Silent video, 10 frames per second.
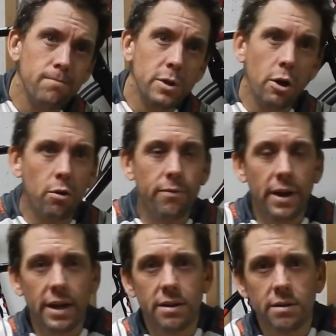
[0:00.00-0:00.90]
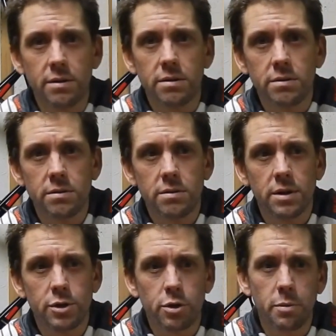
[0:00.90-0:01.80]
know if I can
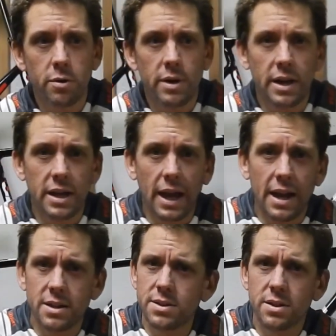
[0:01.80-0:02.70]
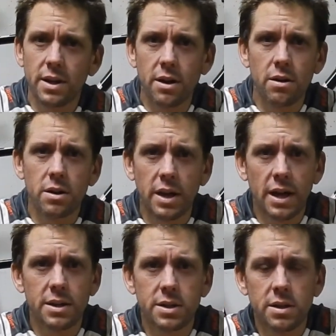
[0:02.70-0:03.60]
attribute any gains there
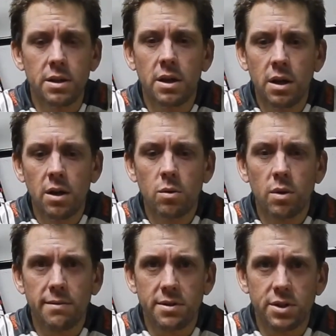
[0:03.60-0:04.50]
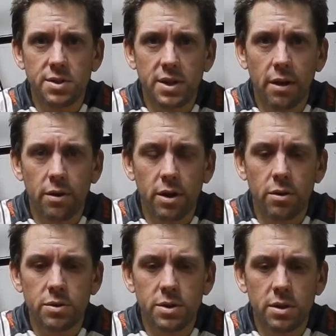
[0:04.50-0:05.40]
yet. We'll have to just see how it
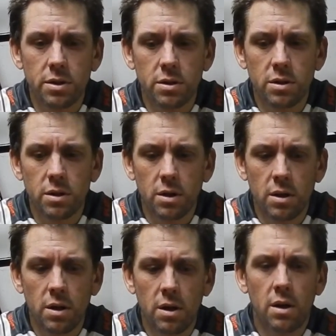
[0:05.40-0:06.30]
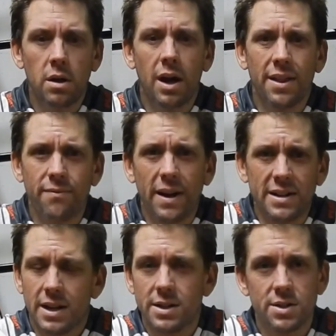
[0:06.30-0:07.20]
goes. In
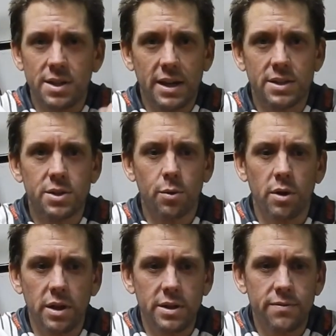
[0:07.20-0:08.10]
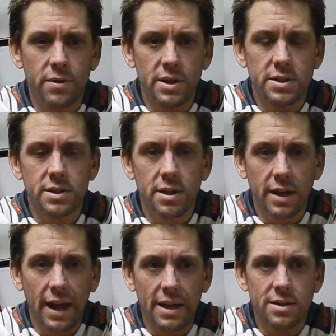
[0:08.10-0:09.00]
fact, I just think it's too early for the
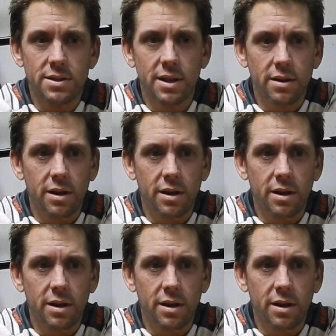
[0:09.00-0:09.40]
gains that are